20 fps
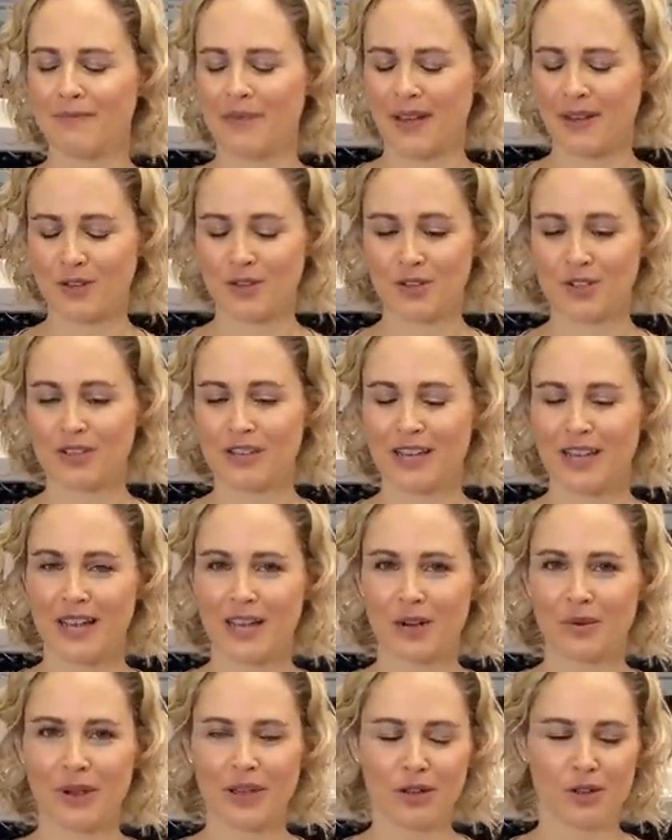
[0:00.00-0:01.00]
I usually
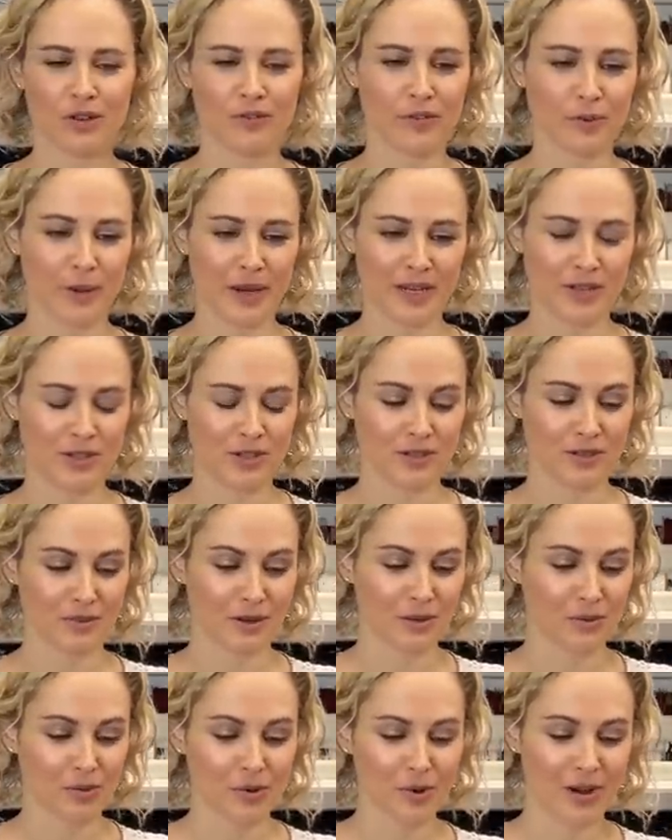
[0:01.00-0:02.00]
get quite a lot of questions
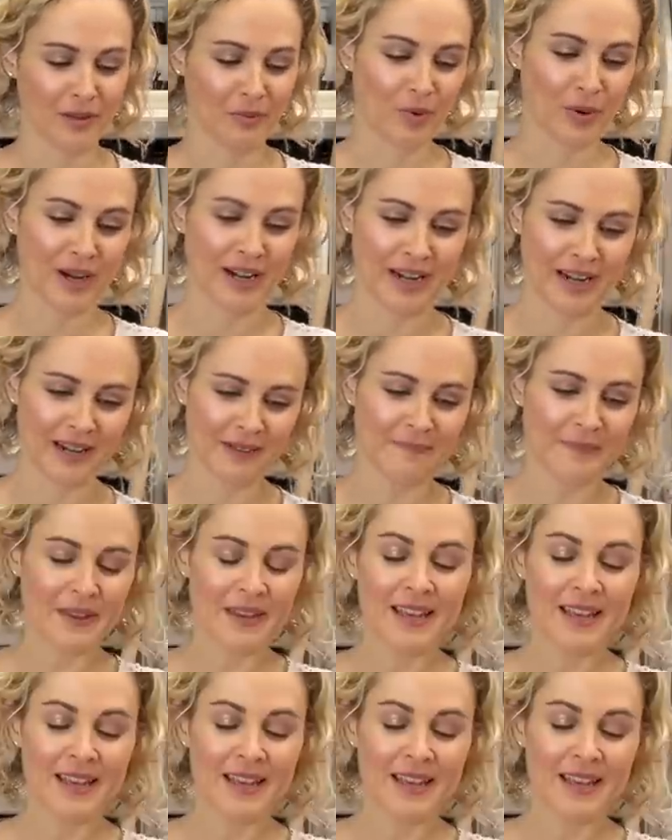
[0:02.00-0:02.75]
about what I'm wearing.